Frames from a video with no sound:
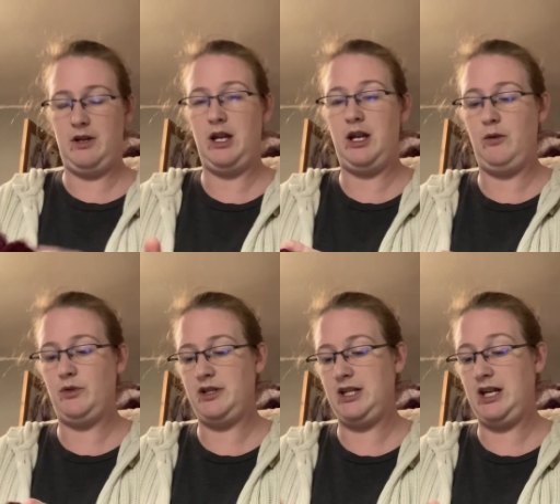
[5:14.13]
he
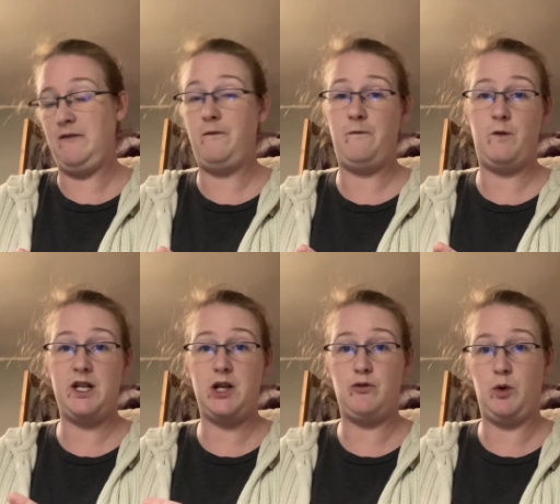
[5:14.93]
wanted a
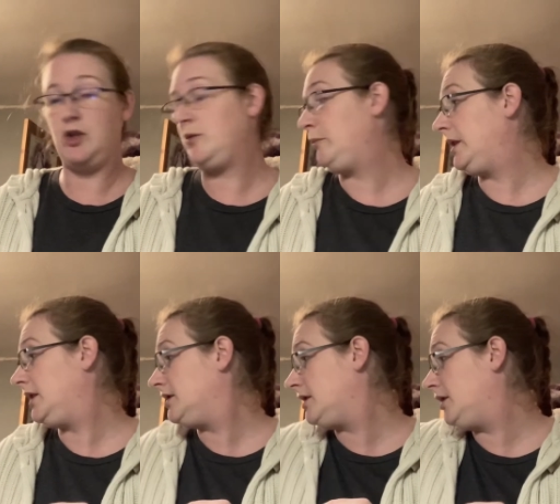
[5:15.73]
freddy krueger
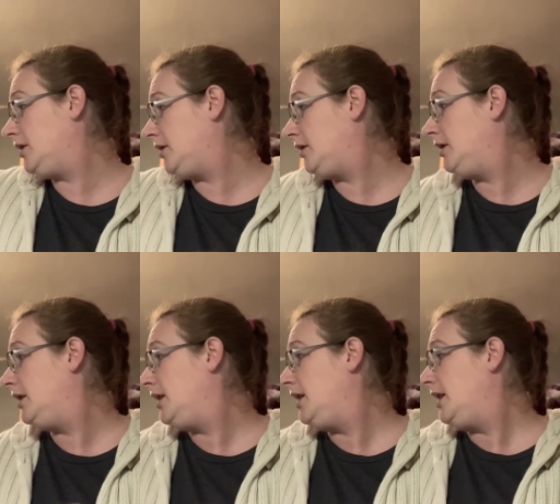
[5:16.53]
jumper so
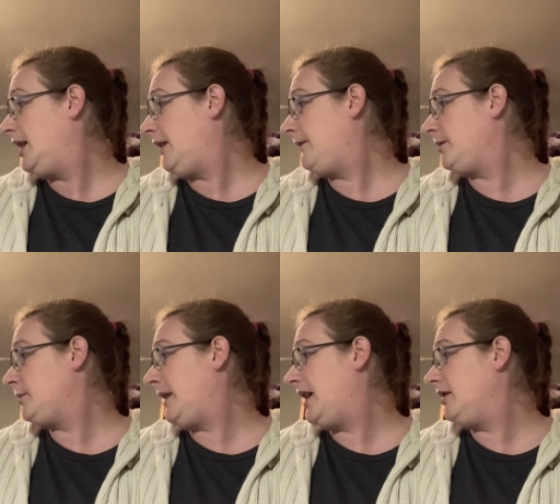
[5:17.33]
I found
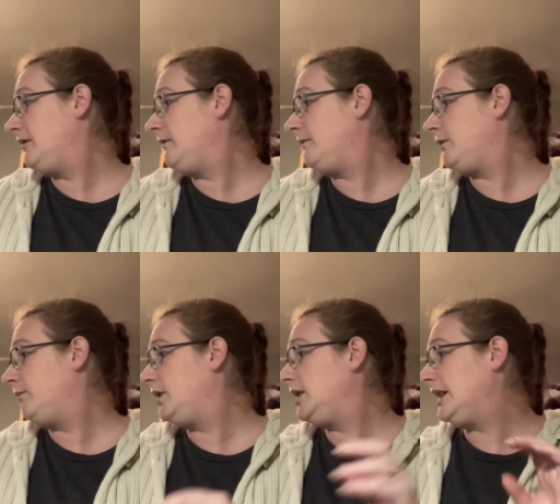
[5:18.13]
a pattern
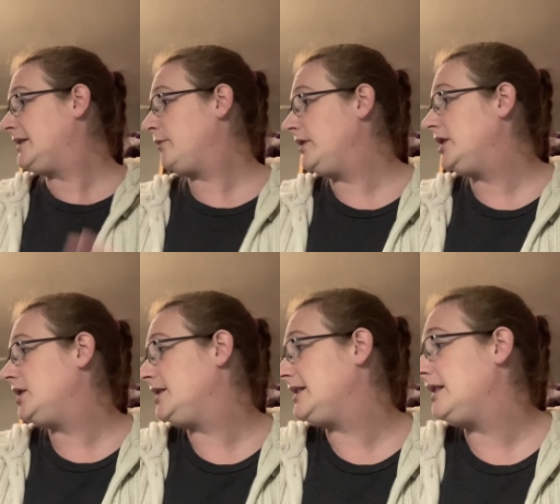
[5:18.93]
from
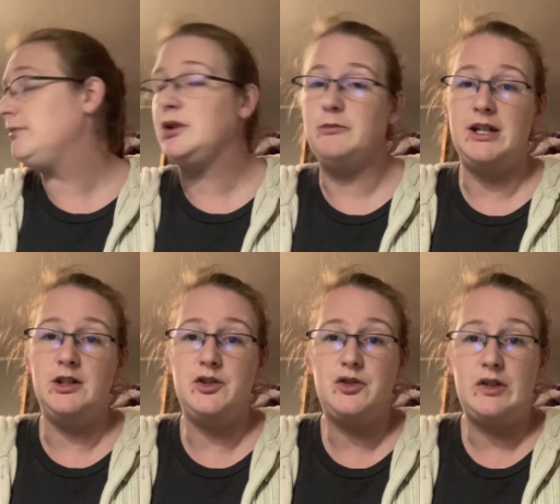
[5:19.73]
Yarnspirations and I'm doing my
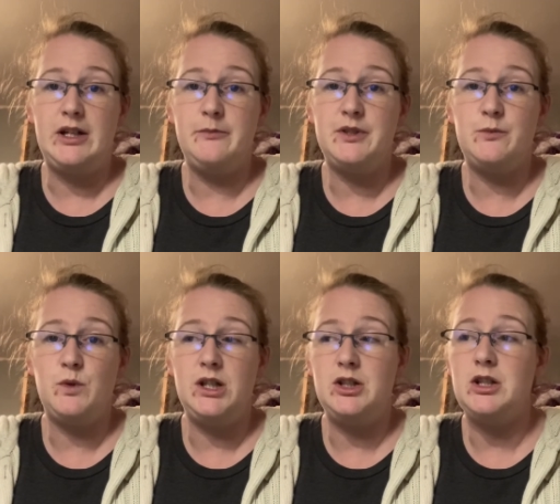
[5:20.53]
own stripes,
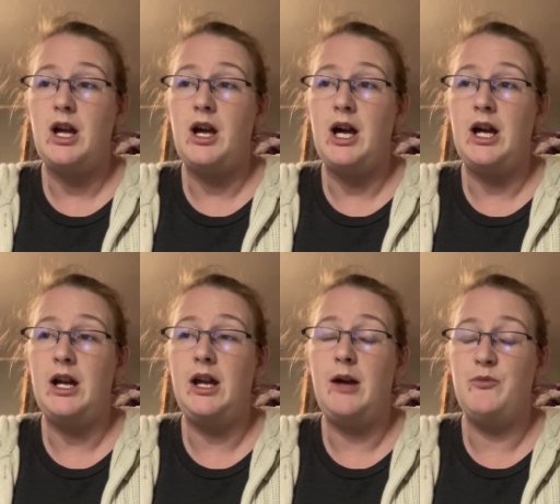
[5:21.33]
which
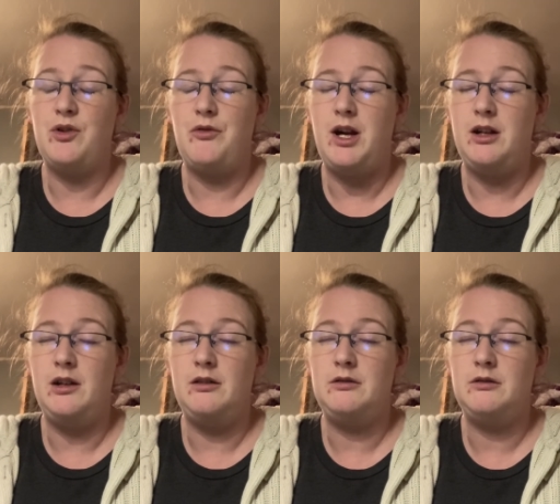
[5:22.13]
I am
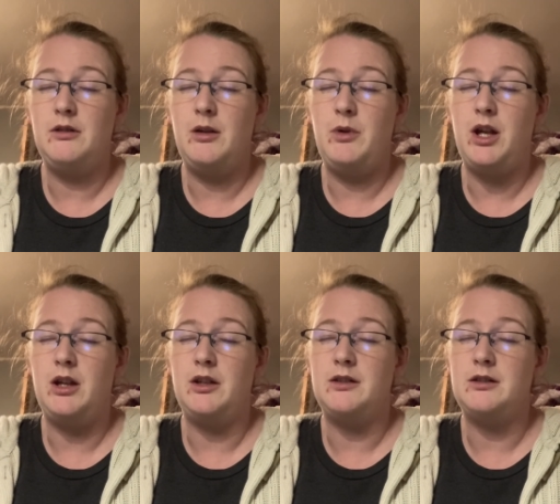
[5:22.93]
regretting
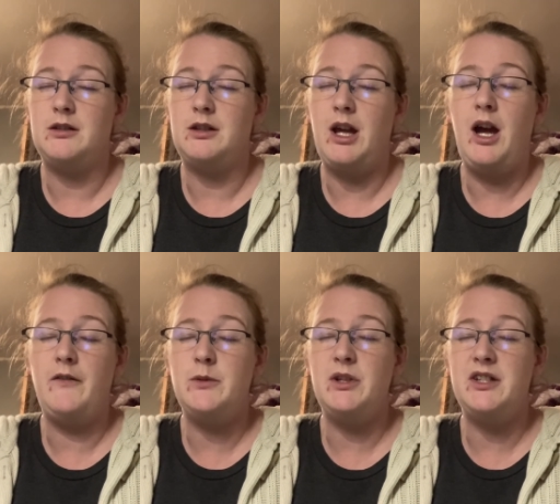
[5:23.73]
because they
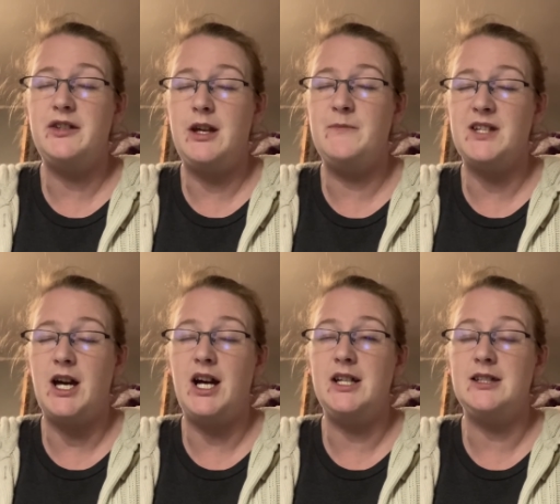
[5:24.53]
have to be the same
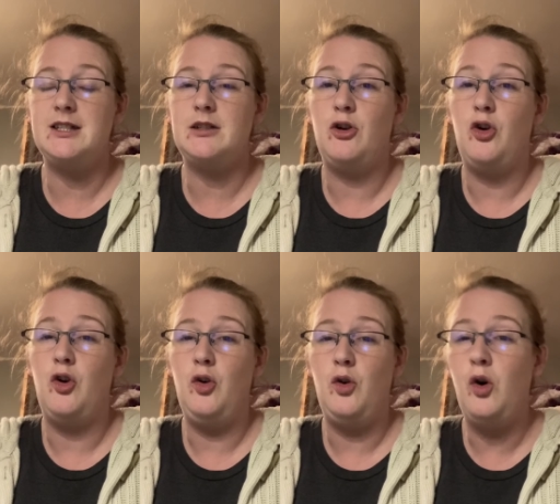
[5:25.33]
size
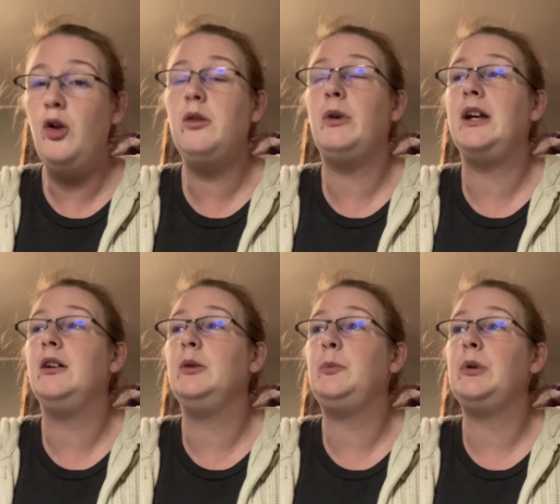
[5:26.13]
all the way
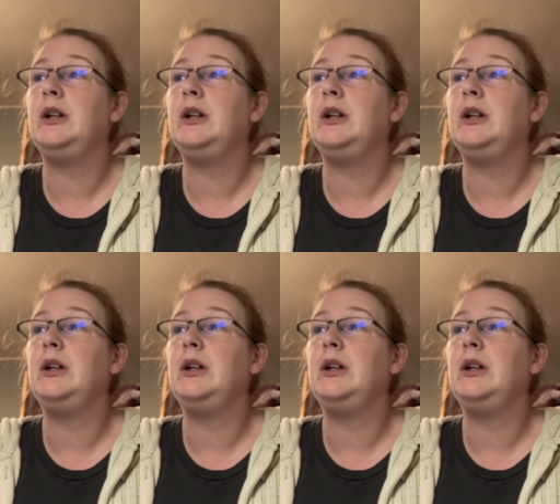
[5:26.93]
up.